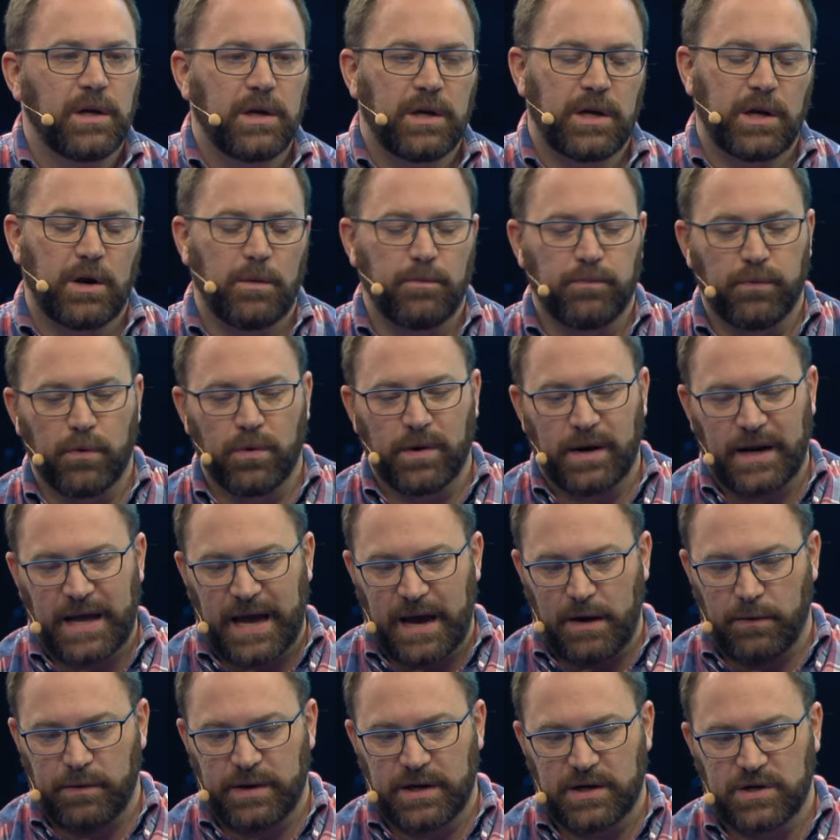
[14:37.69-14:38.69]
you know, broadly
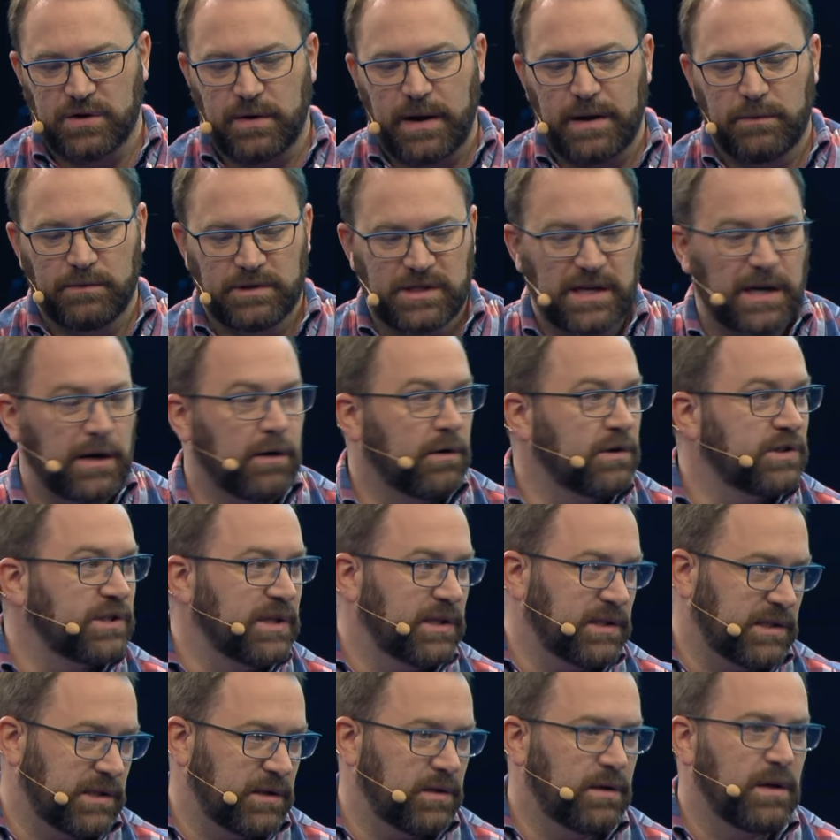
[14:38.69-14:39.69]
how we interact with technology
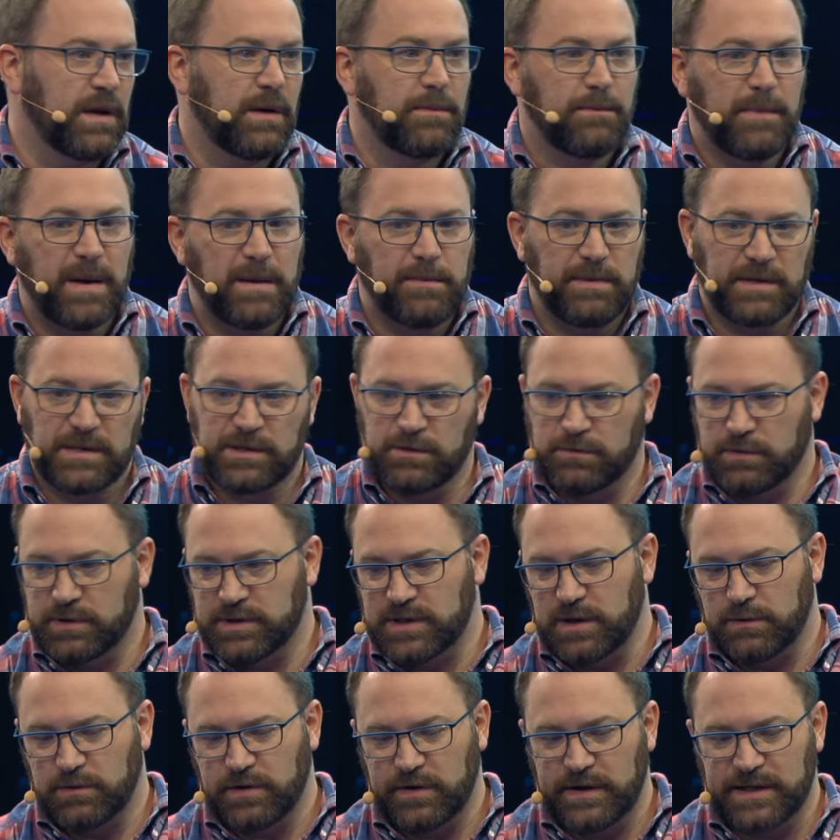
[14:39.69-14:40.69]
as a, maybe as a
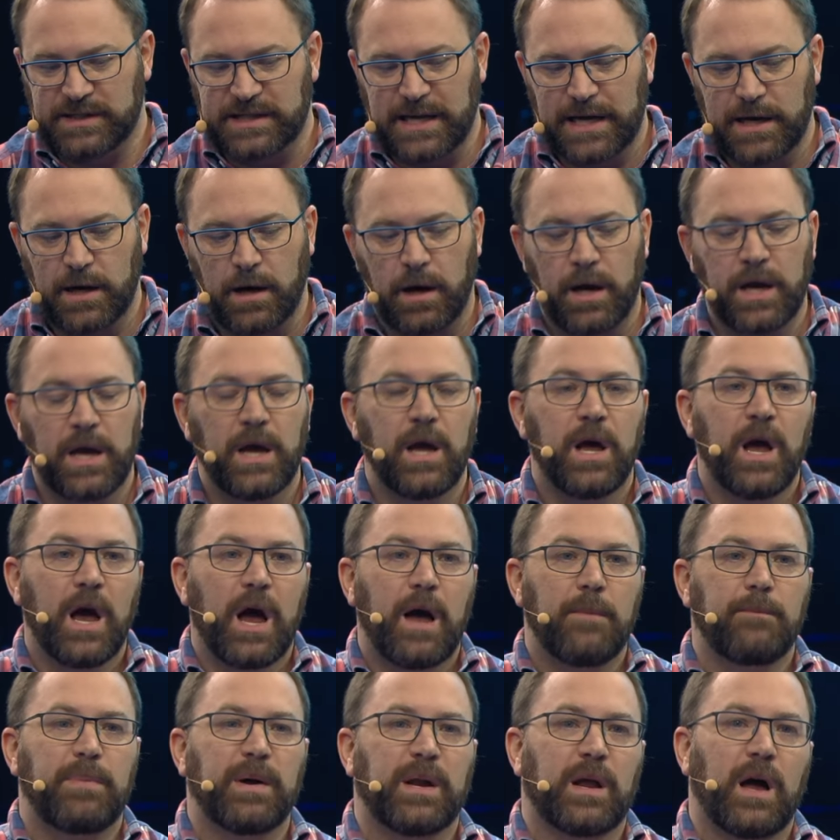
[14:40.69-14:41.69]
result of this AI.
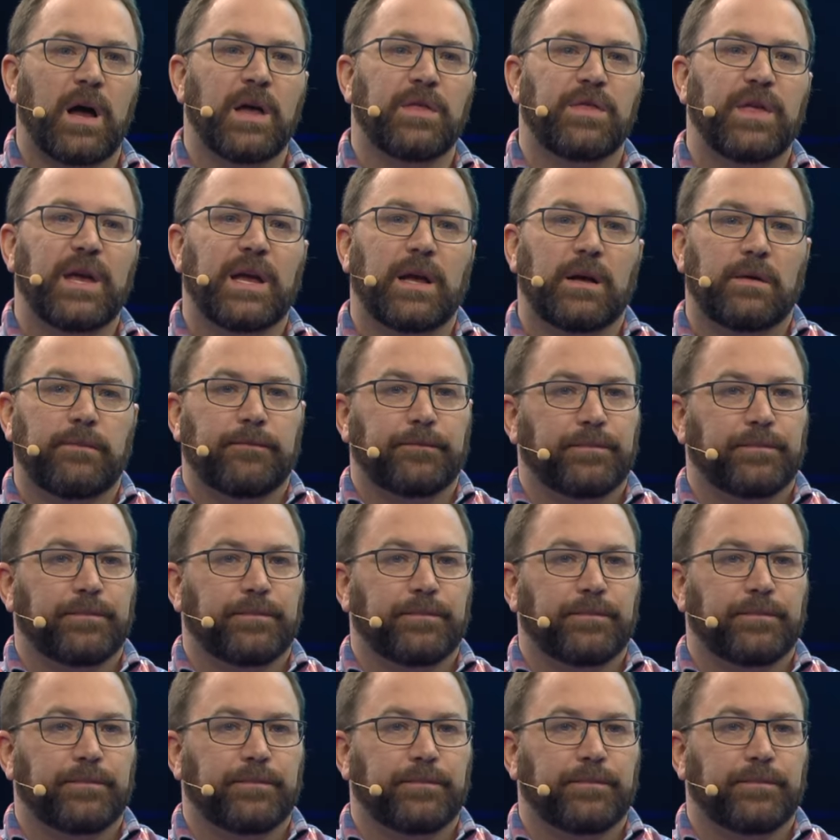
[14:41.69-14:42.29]
But I think,